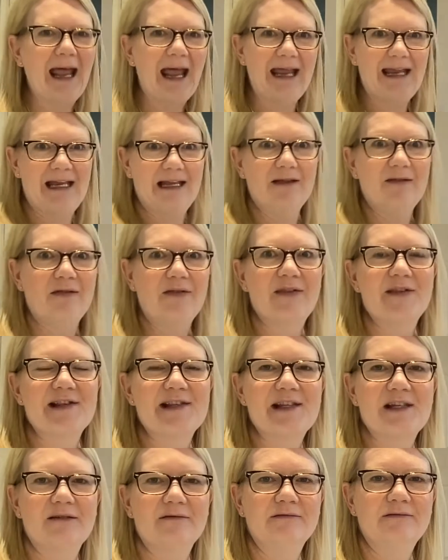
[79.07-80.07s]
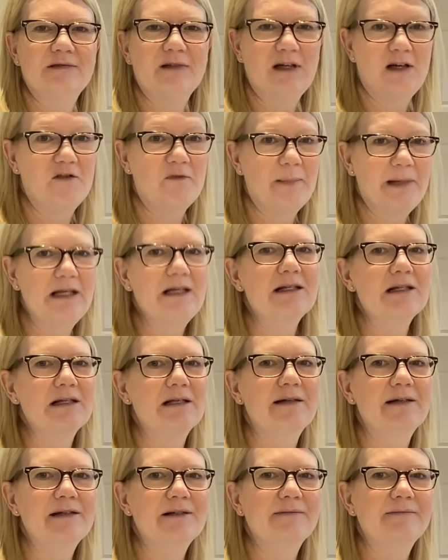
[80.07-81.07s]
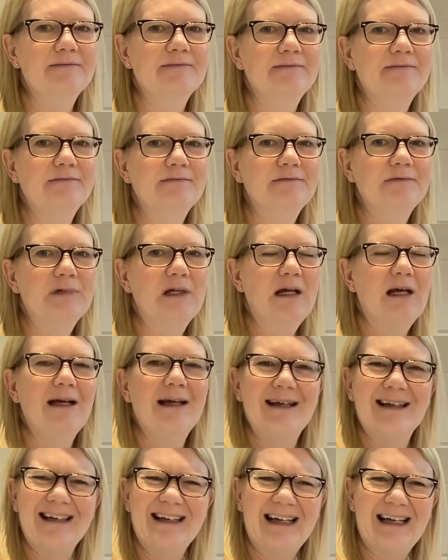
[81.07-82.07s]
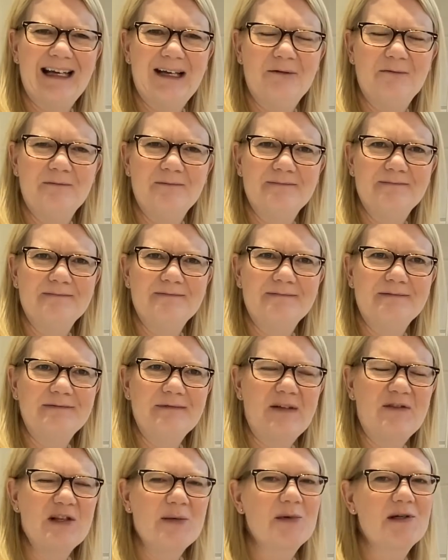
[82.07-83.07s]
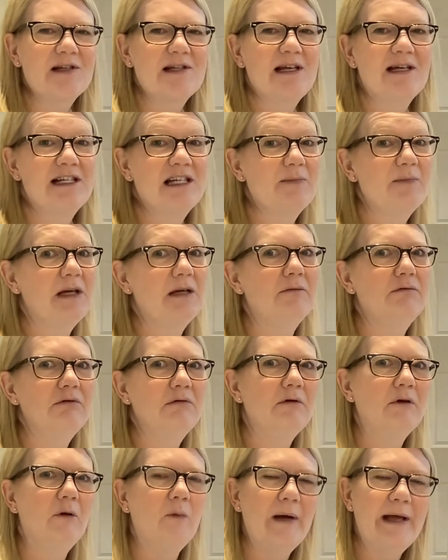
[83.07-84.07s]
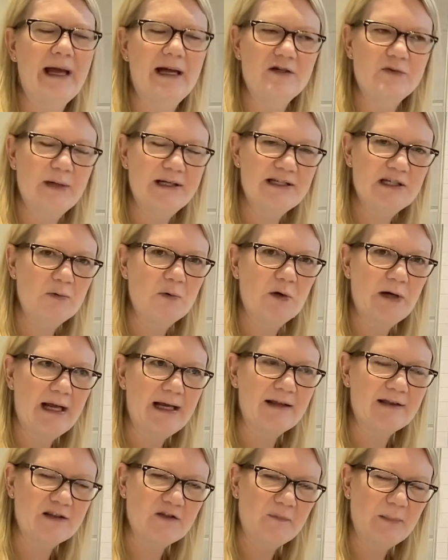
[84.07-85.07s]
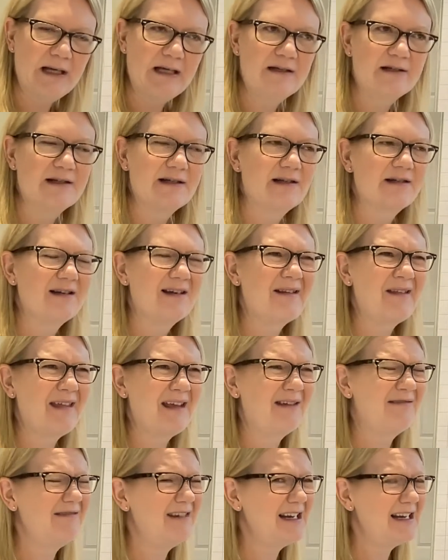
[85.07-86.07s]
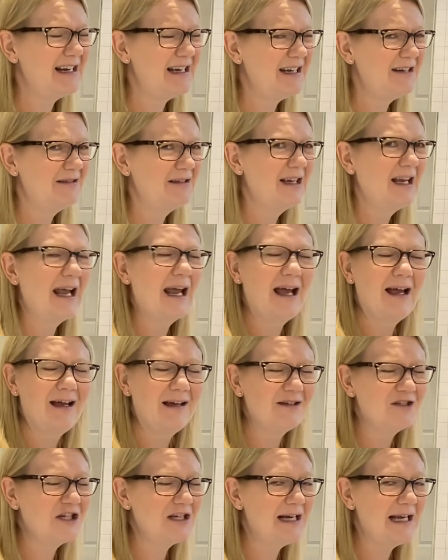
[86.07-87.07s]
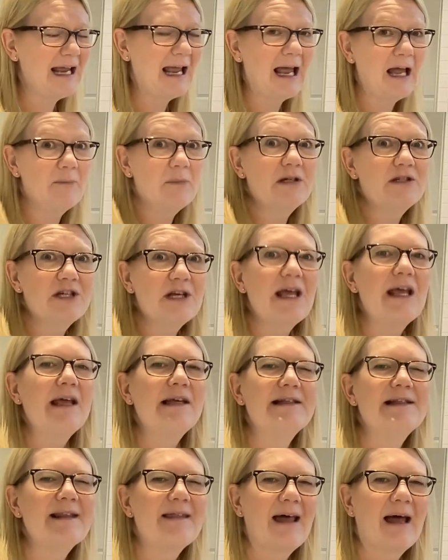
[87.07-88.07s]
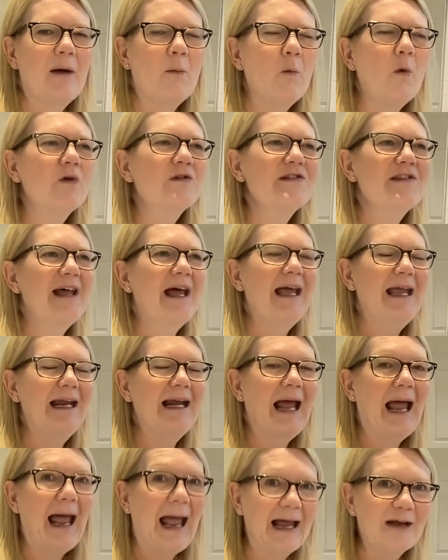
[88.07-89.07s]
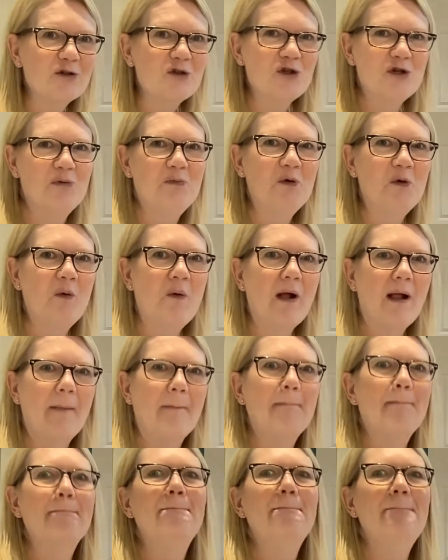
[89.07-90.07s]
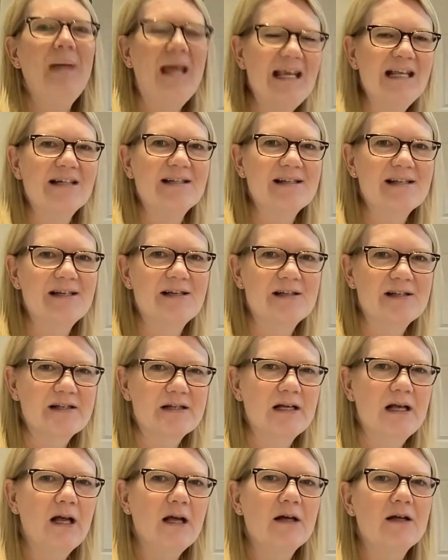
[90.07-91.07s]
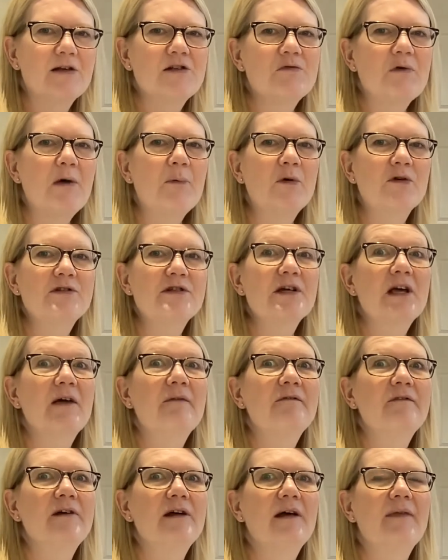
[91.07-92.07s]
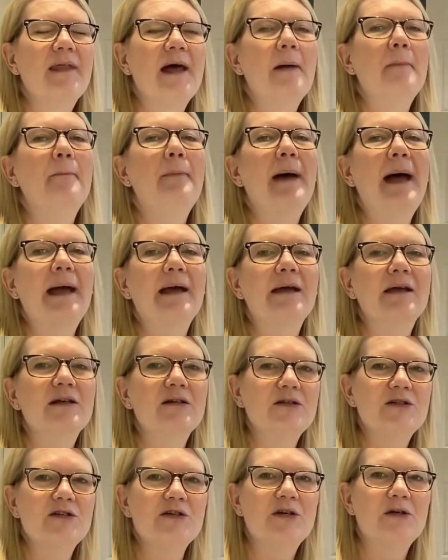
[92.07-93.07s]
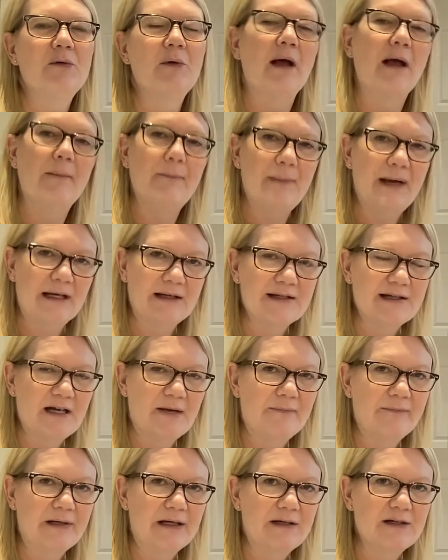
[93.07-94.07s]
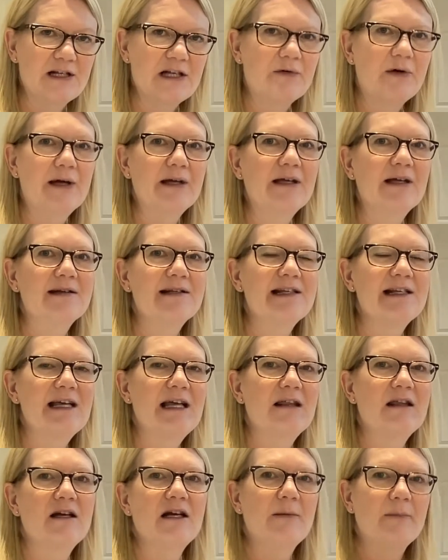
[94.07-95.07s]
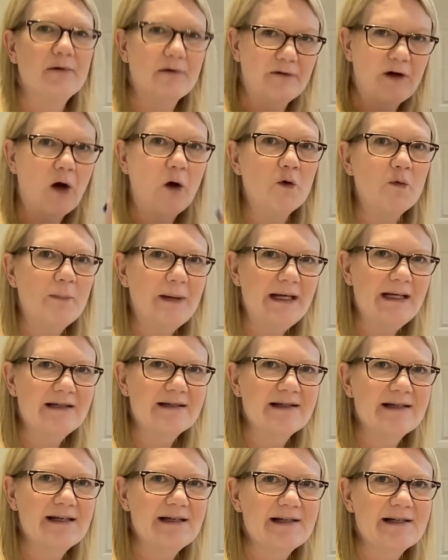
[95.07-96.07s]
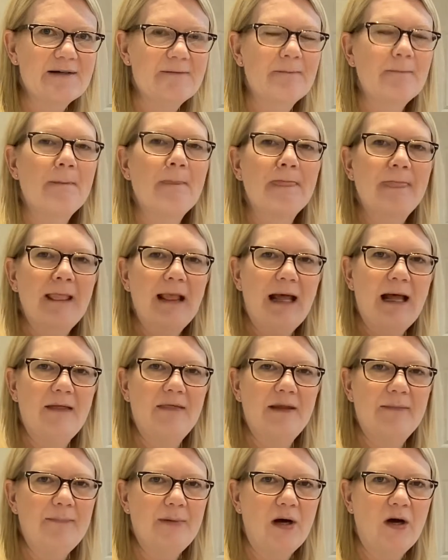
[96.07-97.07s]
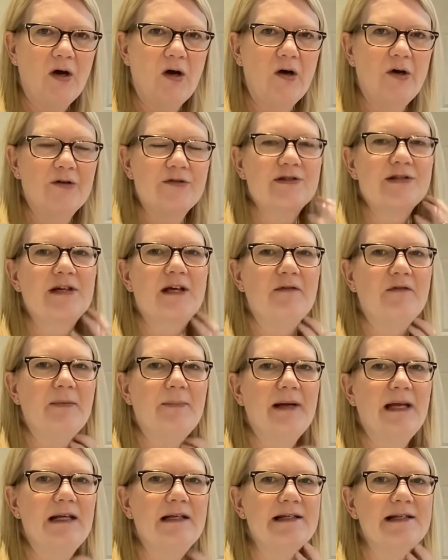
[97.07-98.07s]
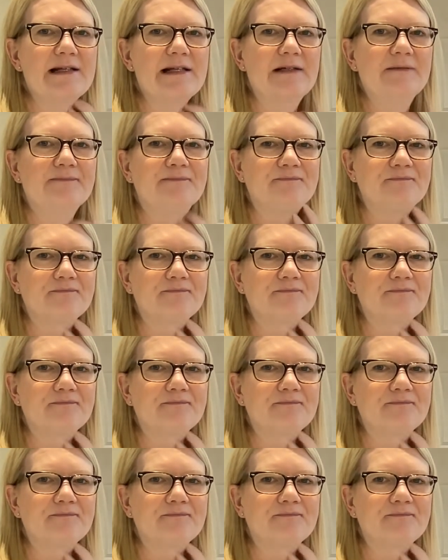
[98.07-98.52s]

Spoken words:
eighths of pizzas. Now, if someone said to me, oh, we ate 21 eighths of pizzas, I'd think, really? Actually, how much is that? What's that in actual pizzas? So I want to convert that back to a mixed number so I can see the number of whole pizzas and the part of a pizza.